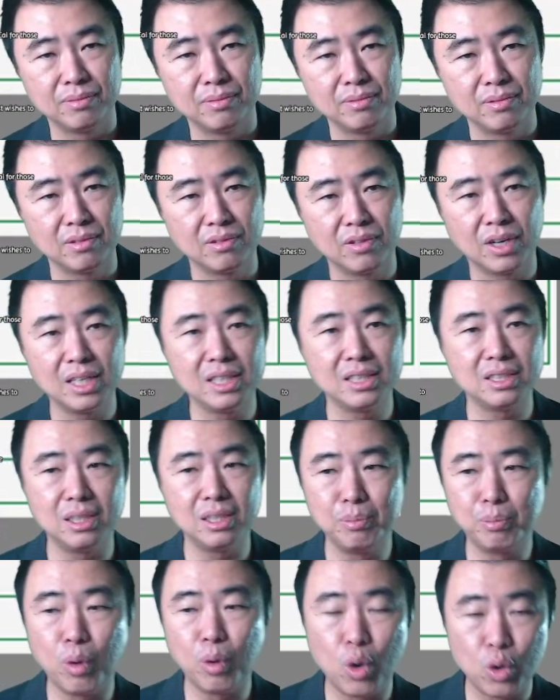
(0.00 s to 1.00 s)
Right, it's the
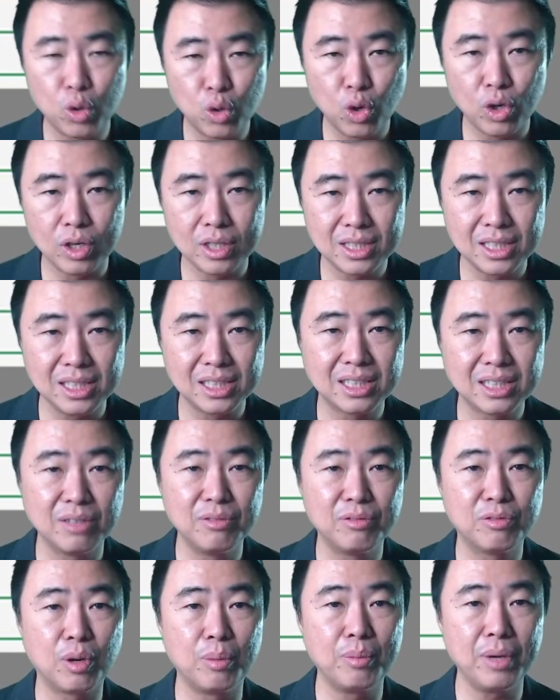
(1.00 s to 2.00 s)
borrowed
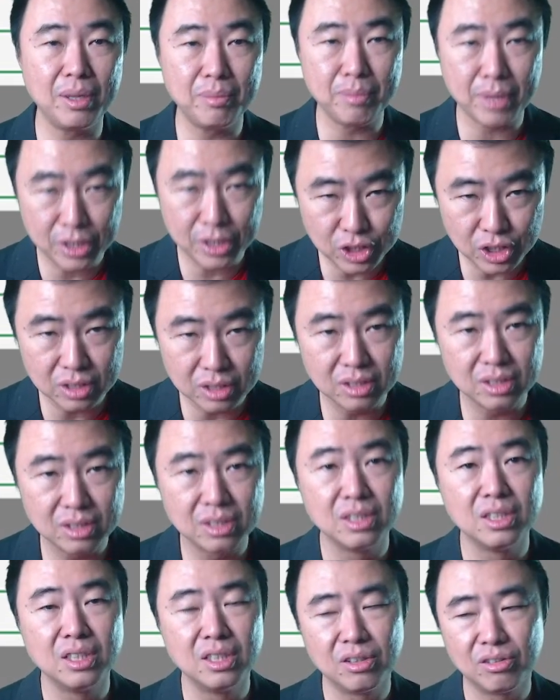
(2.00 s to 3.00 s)
system from 8 mansions,
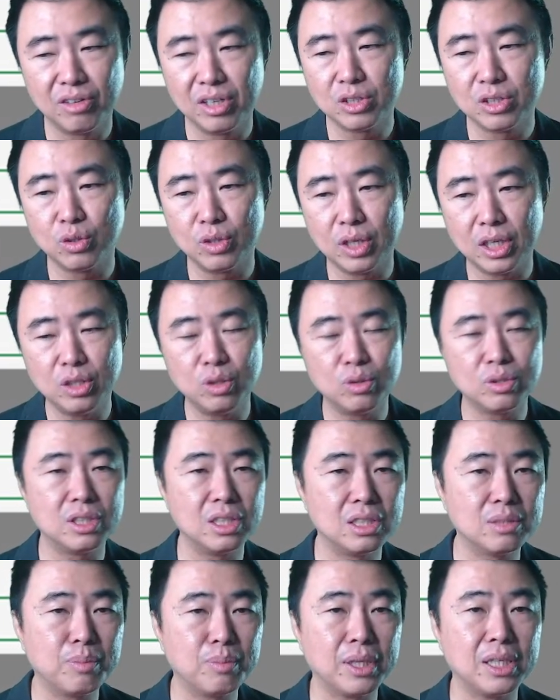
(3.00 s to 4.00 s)
right? So they use
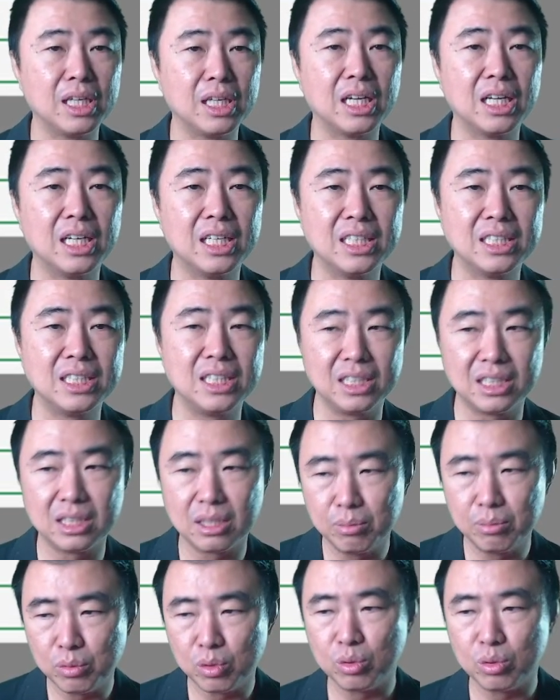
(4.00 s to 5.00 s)
this particular
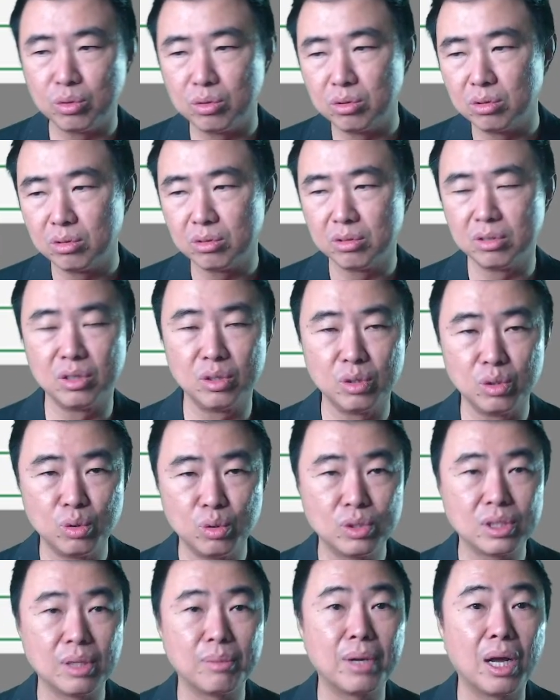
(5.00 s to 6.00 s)
system to, you know, do
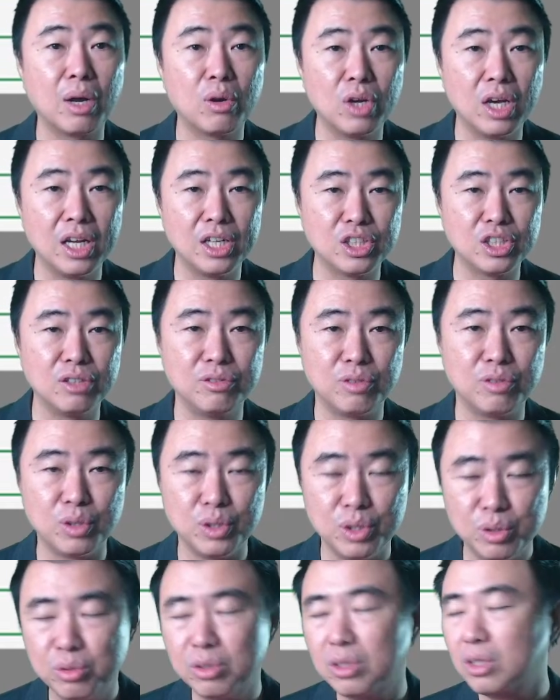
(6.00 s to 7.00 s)
some calculation
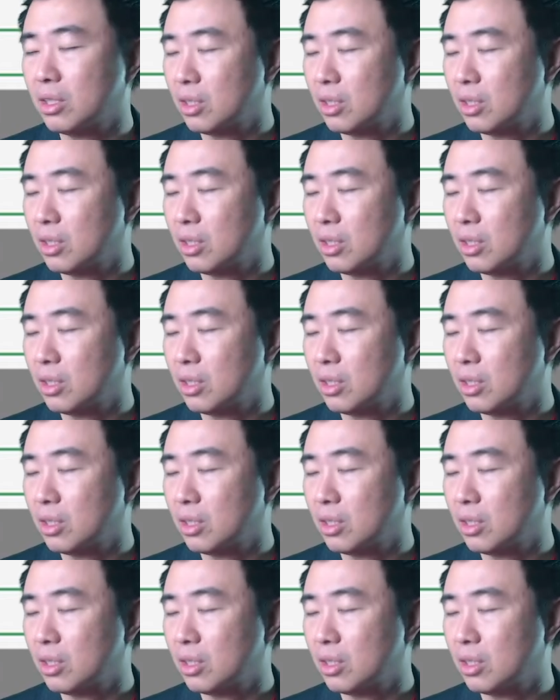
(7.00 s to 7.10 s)
you.